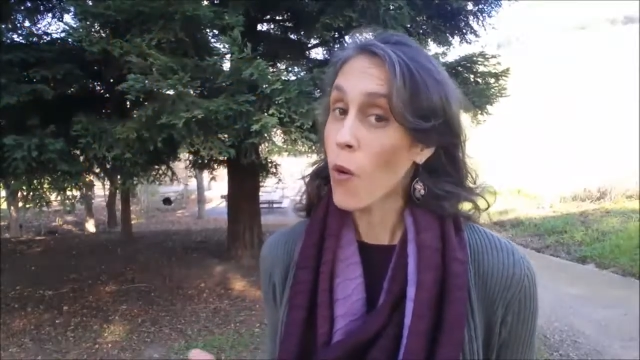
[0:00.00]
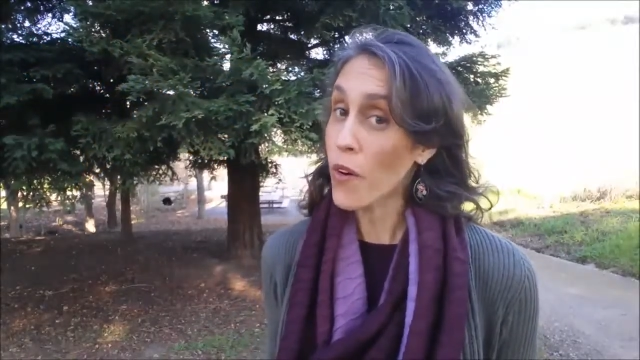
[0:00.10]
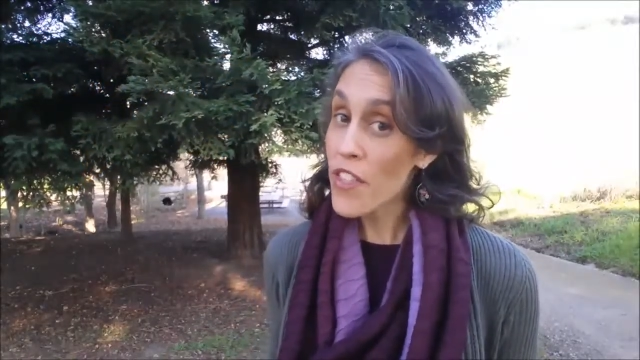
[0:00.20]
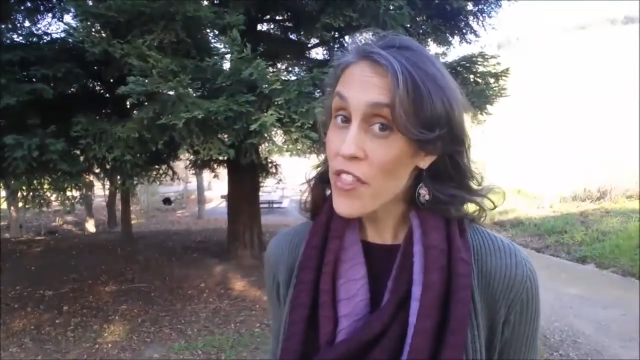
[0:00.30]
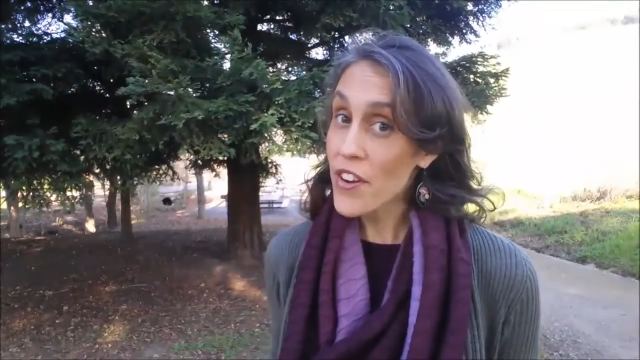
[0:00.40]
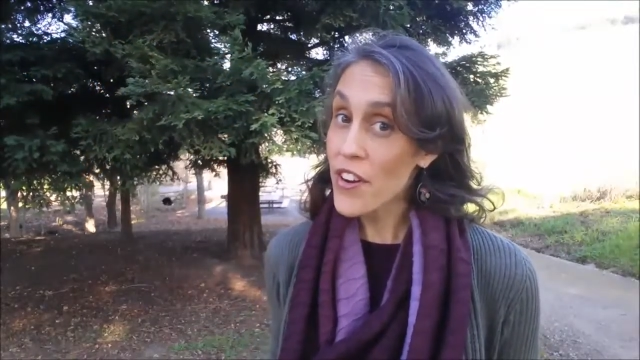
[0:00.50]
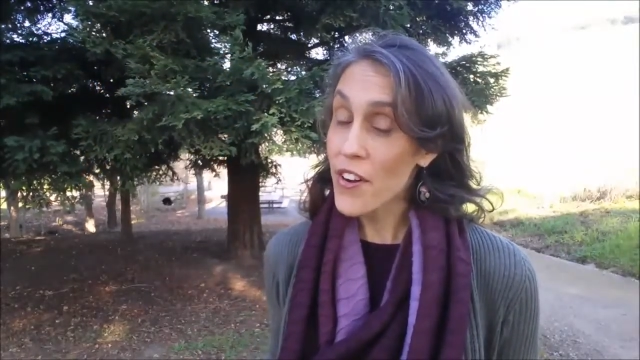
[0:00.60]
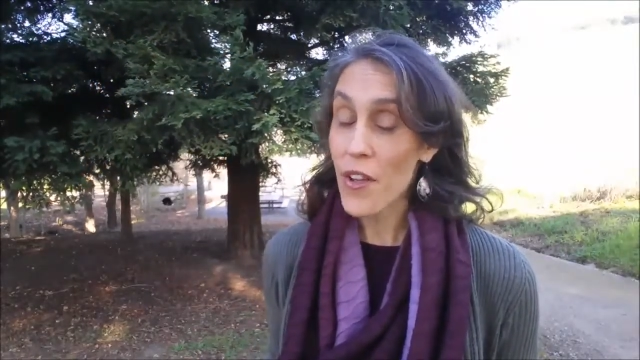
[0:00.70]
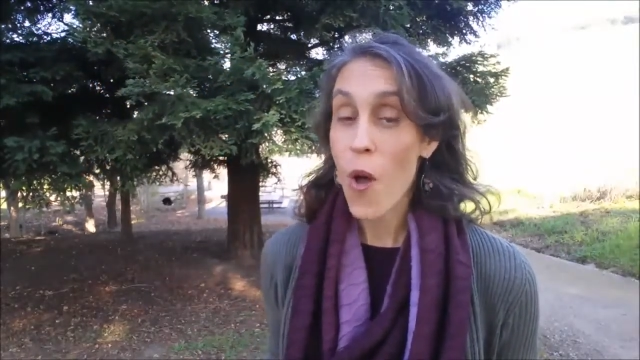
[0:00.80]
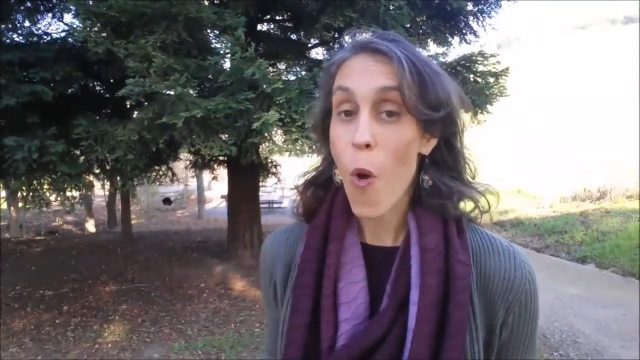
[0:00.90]
or a
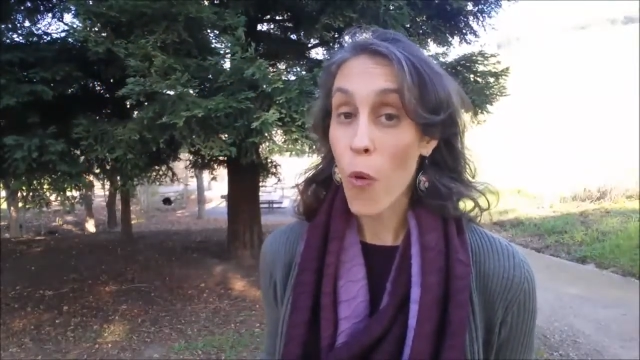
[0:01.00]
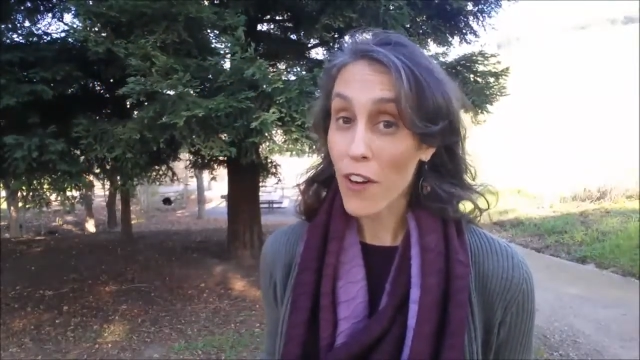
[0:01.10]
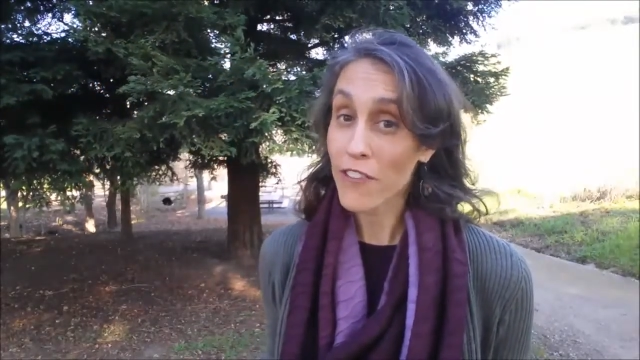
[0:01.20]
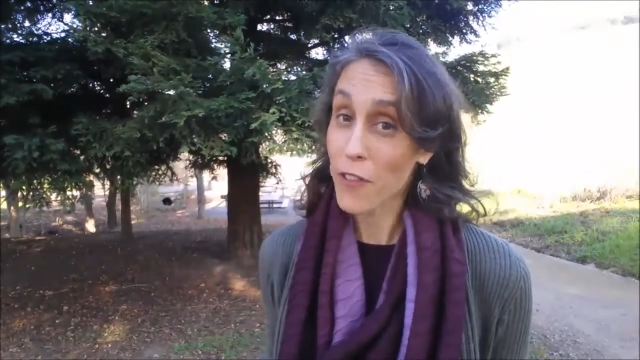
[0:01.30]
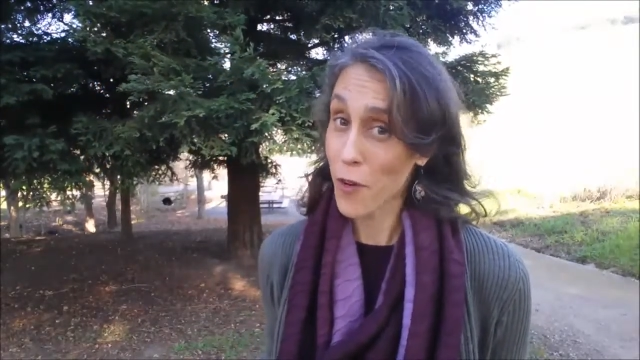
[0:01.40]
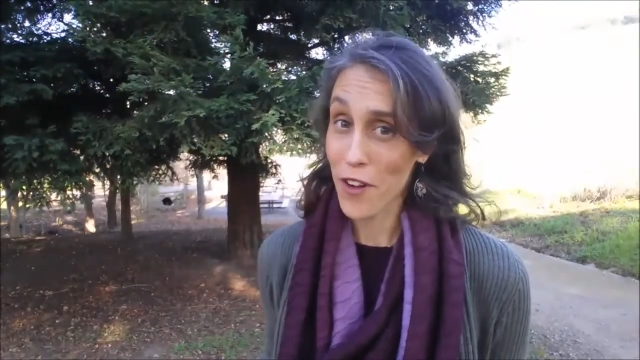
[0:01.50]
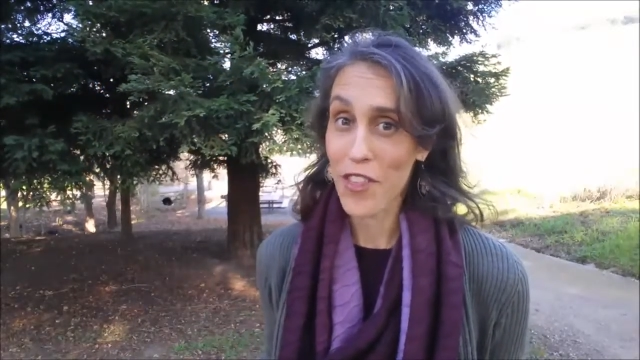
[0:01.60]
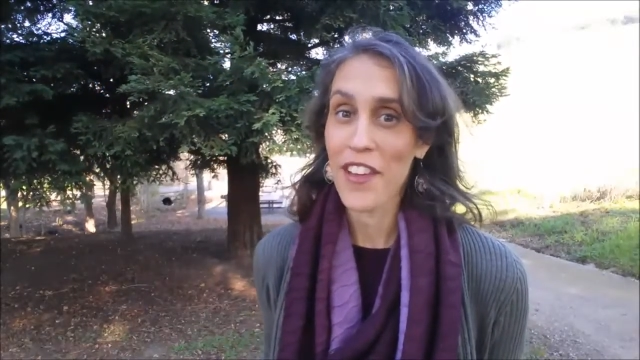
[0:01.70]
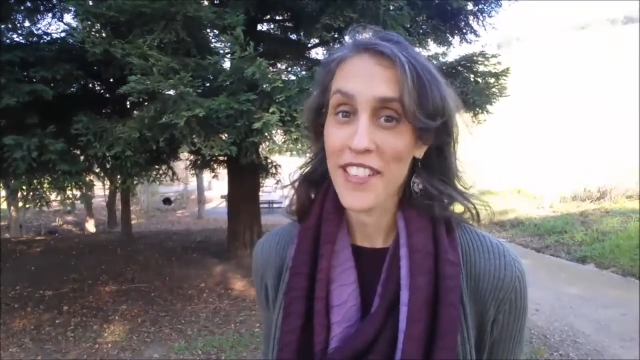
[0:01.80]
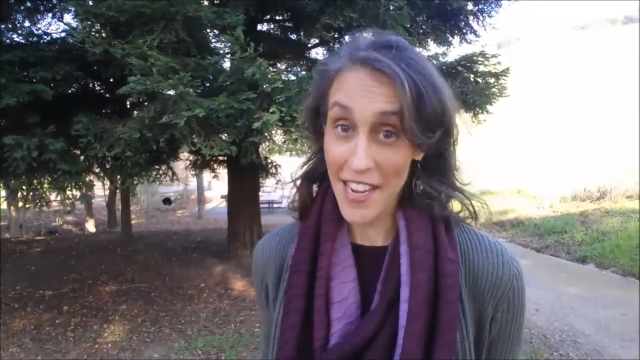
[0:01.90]
third or a
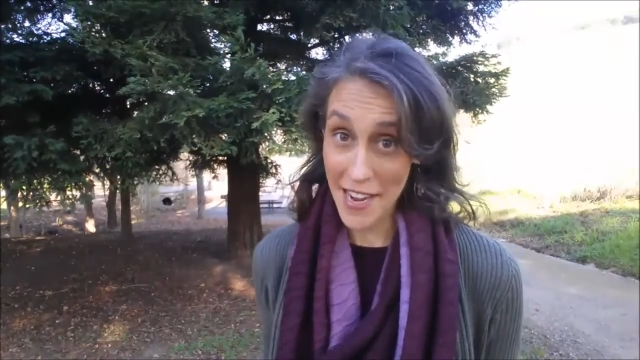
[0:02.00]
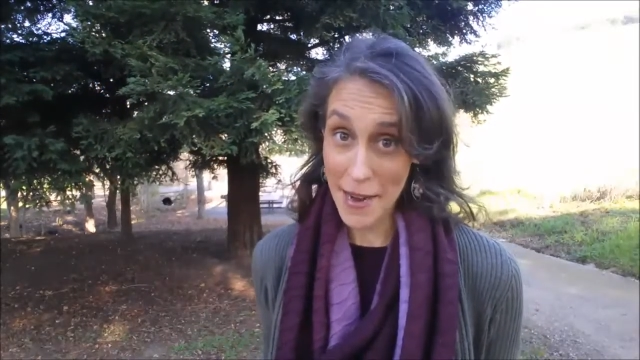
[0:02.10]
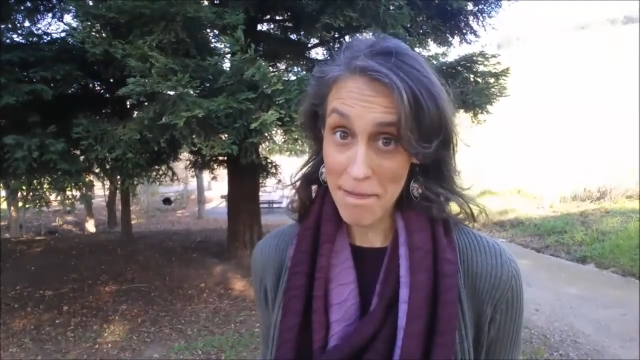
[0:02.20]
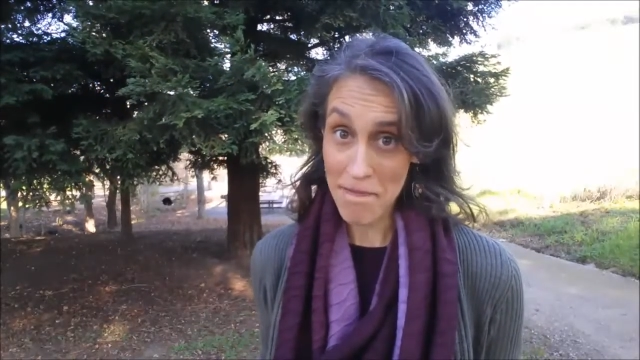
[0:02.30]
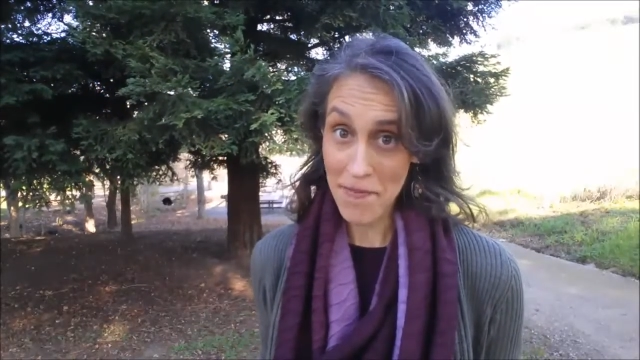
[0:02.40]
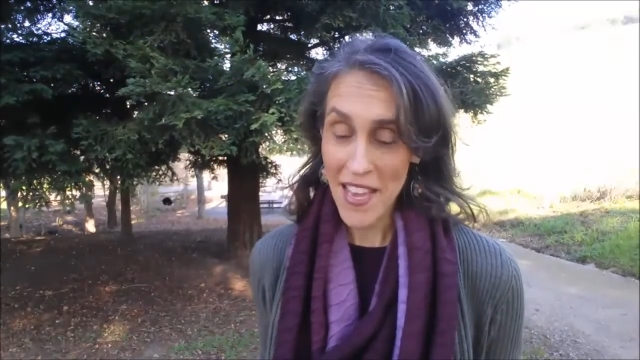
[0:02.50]
fourth time.